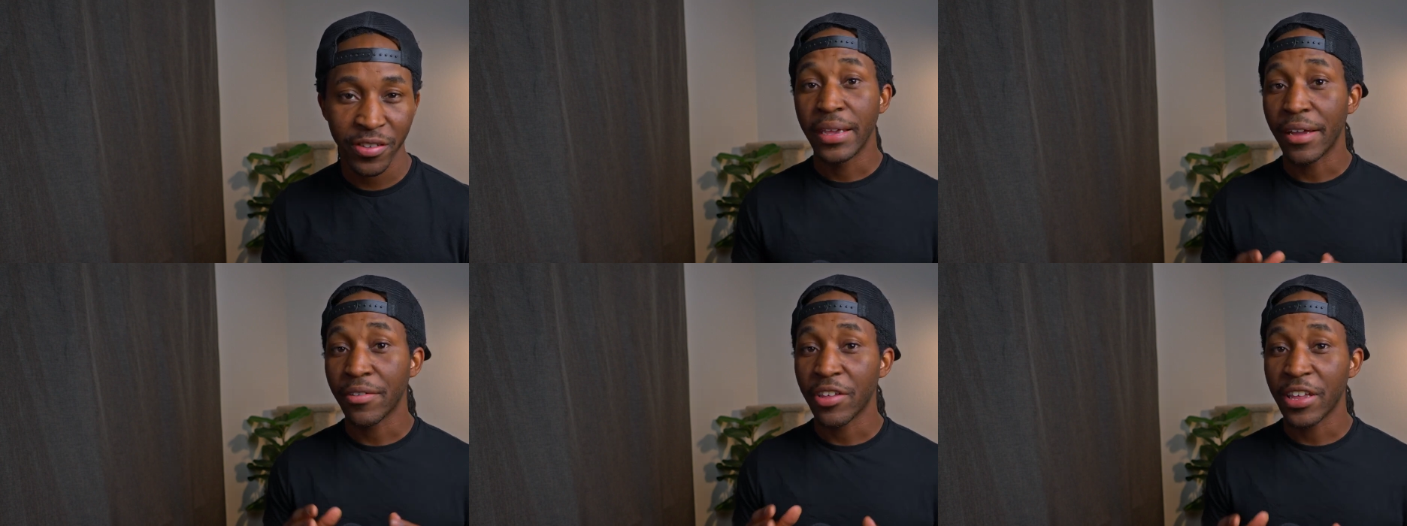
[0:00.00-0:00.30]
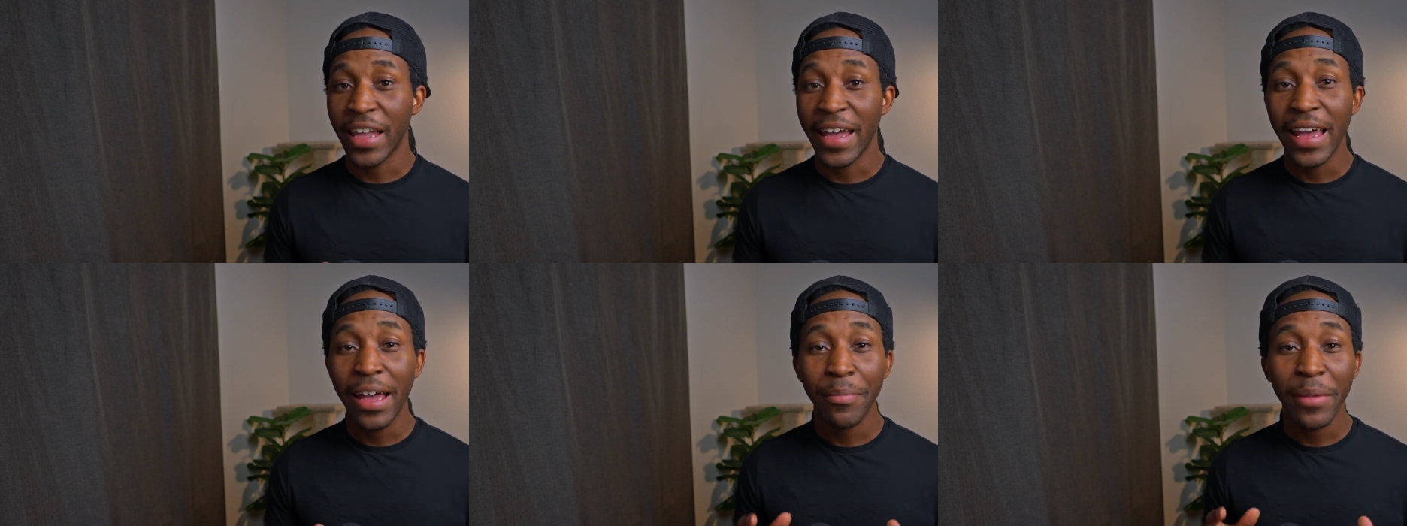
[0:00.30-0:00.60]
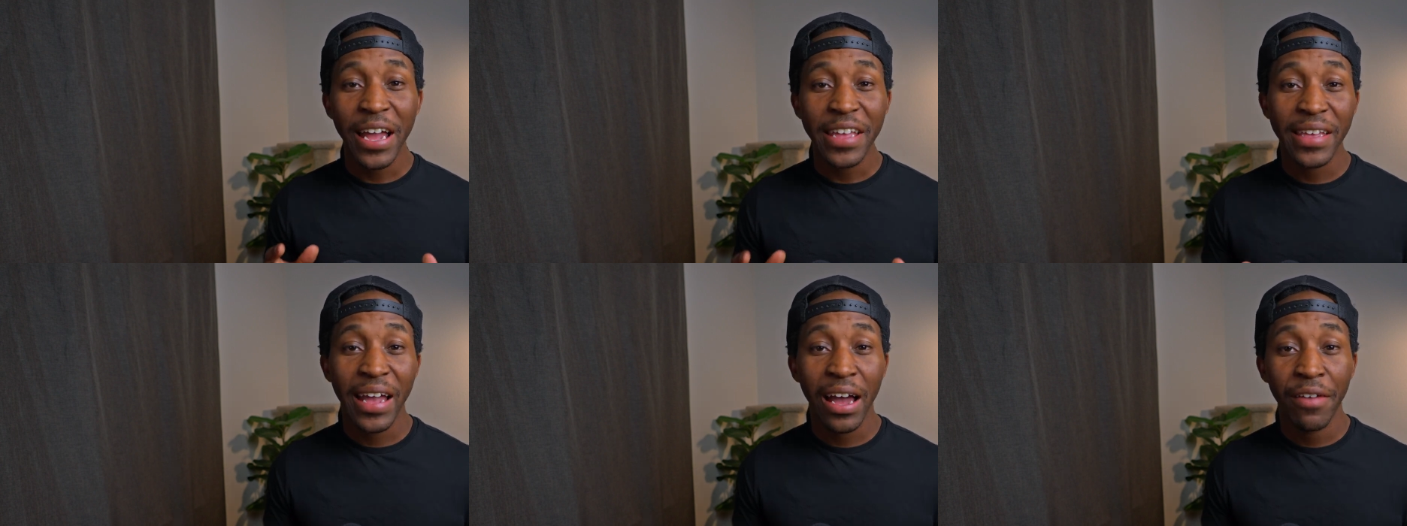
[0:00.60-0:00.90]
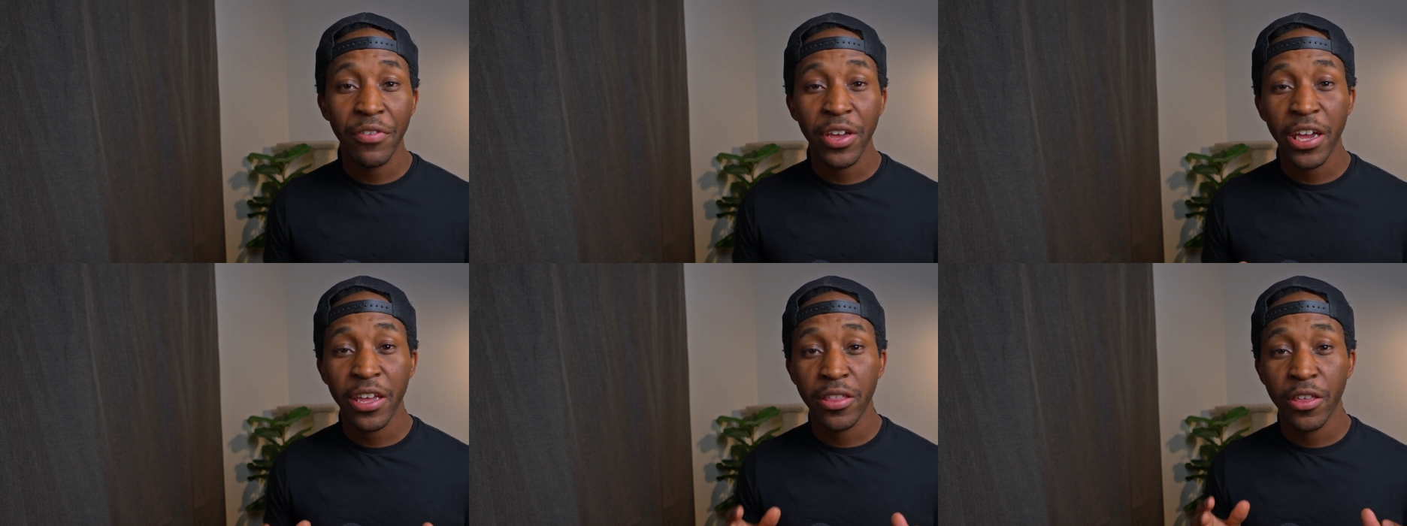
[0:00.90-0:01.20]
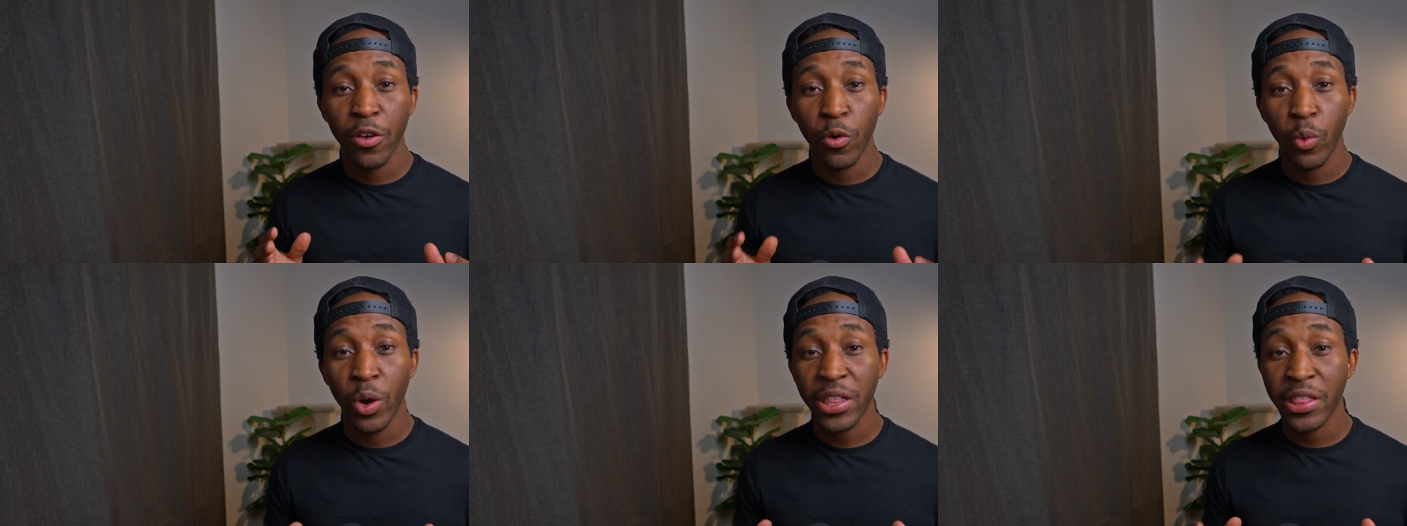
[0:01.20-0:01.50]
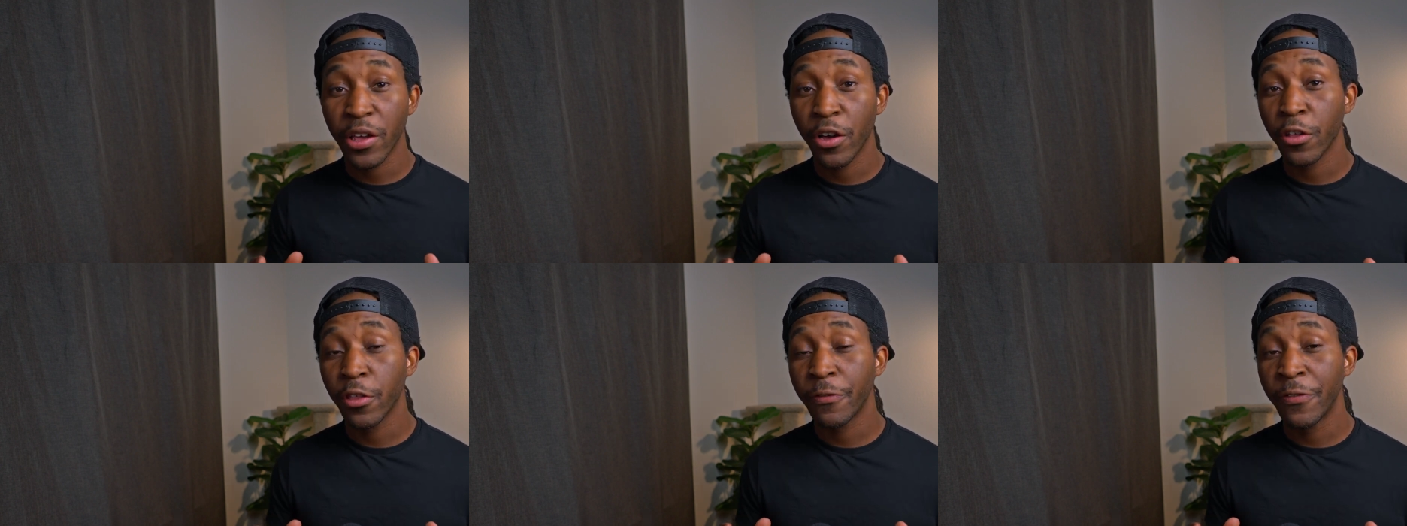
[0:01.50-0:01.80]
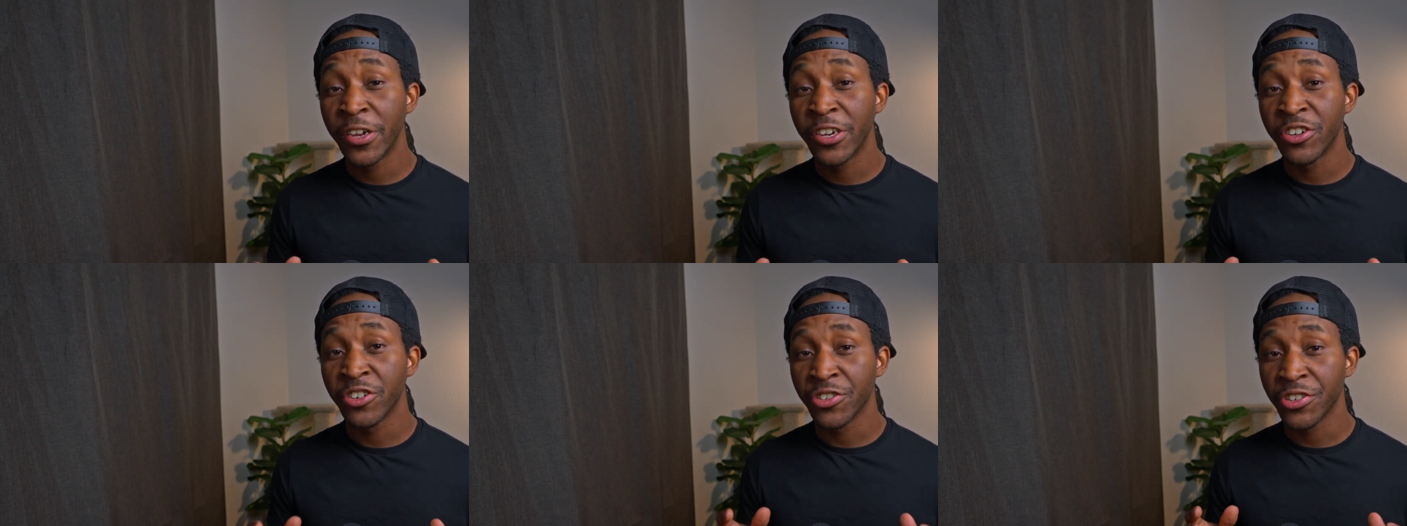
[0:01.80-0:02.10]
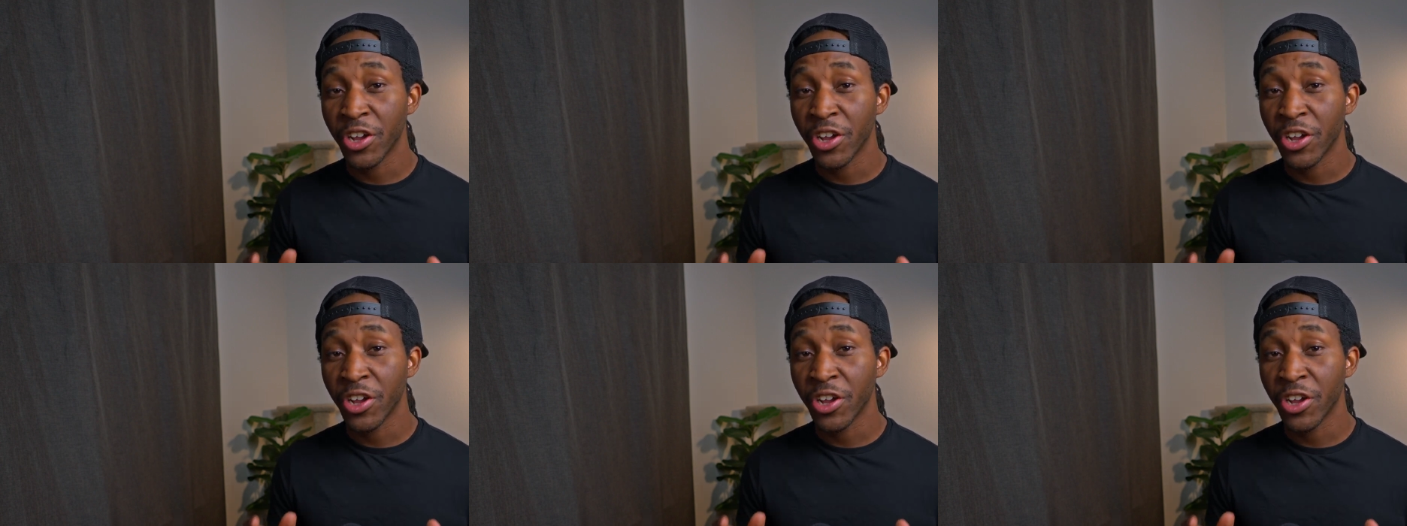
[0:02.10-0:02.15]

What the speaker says: Now today I'm not diving into what those features